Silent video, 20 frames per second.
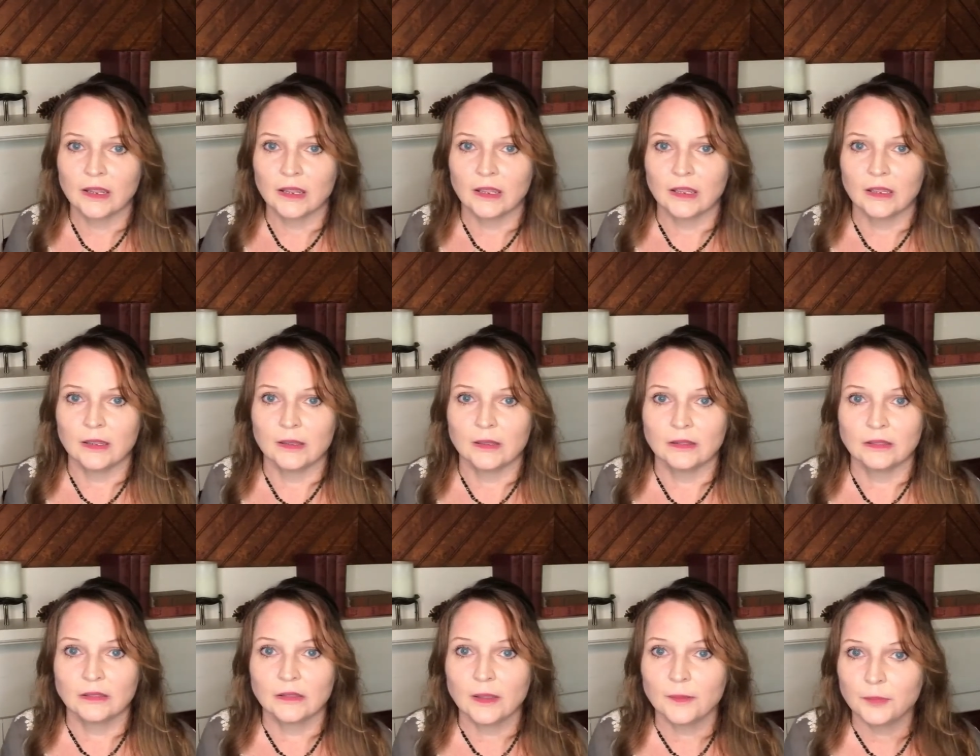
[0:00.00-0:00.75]
a
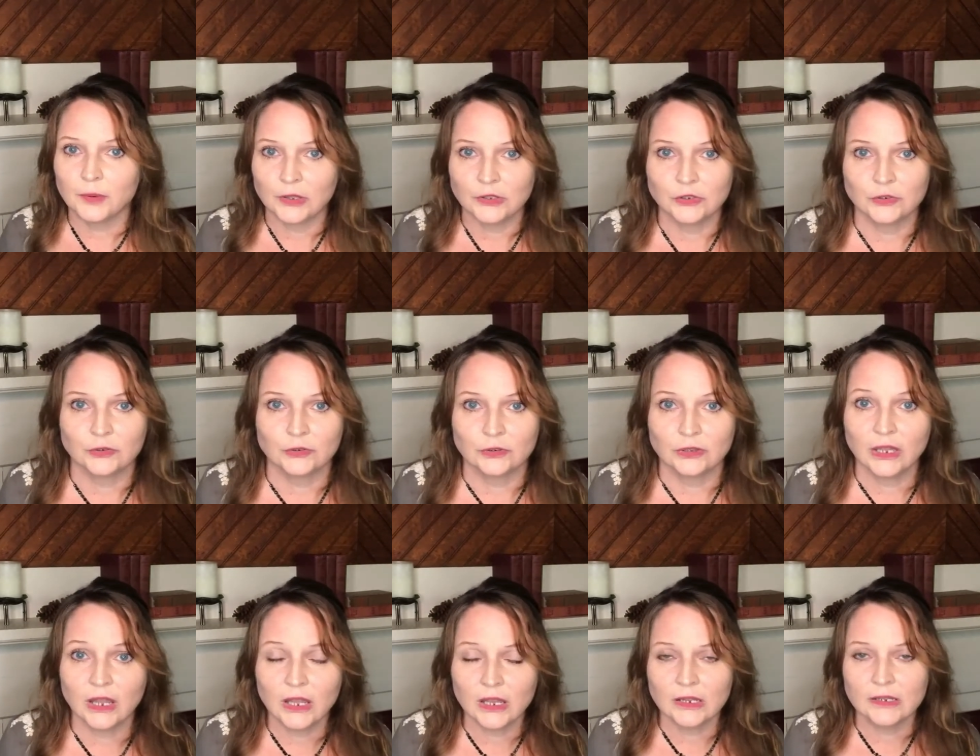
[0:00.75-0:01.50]
lump on your
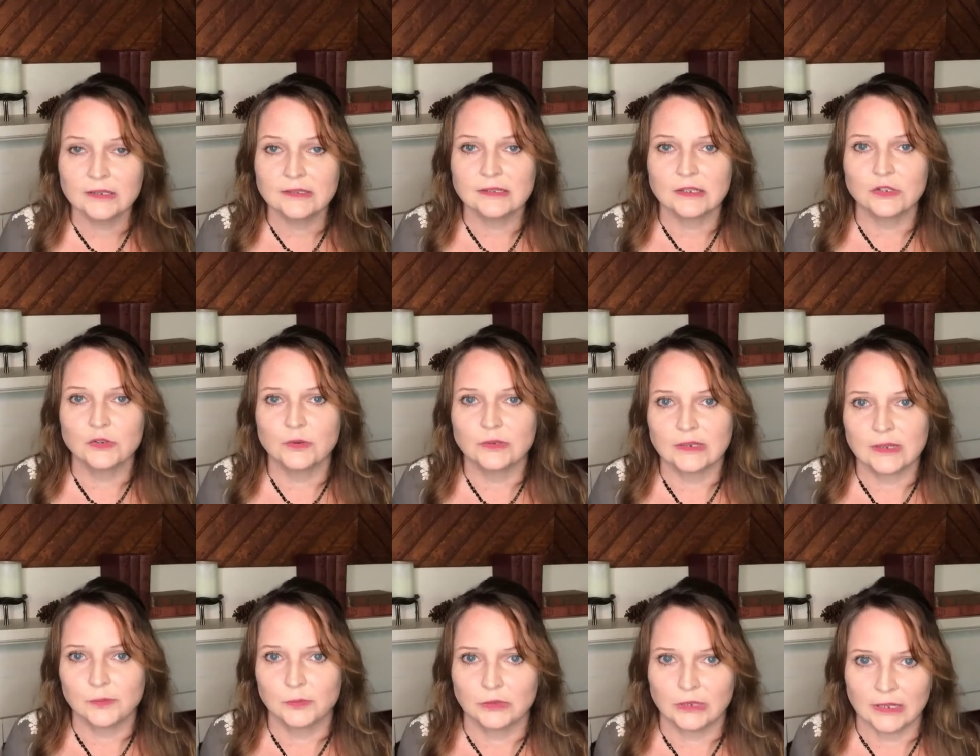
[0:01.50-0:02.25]
lungs and you end
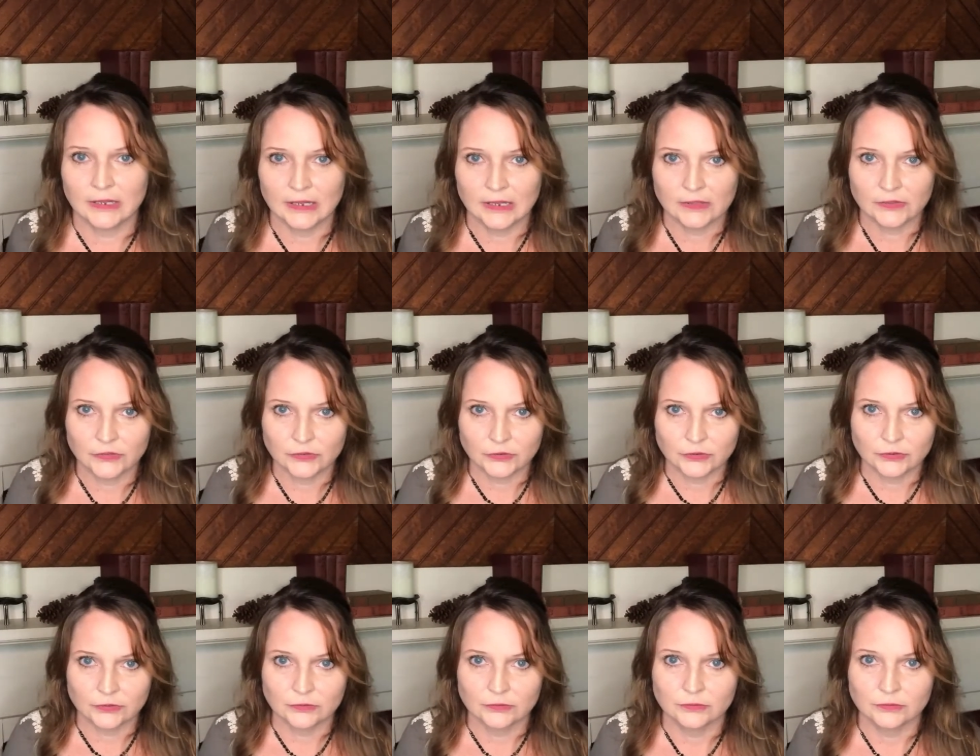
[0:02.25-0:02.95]
up with lung cancer